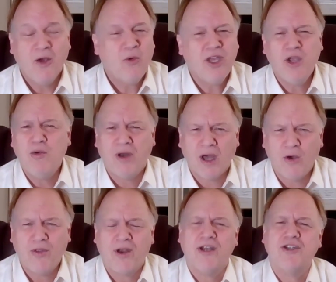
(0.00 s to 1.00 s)
Well, you
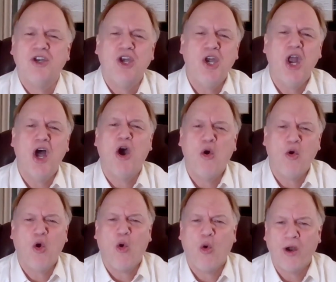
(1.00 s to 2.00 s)
know, there is no
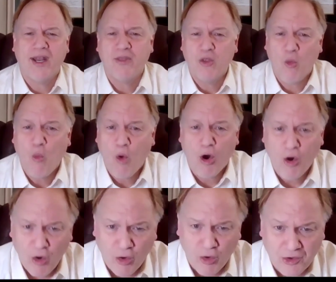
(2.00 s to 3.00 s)
court in the
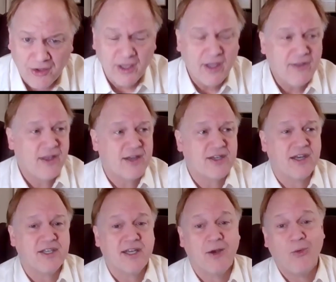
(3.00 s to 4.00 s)
world that is going
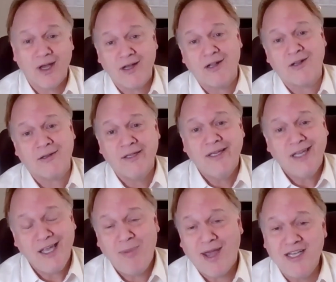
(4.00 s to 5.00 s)
to say, well,
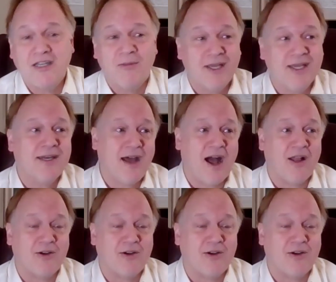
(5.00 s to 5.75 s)
he paid you the $1 million,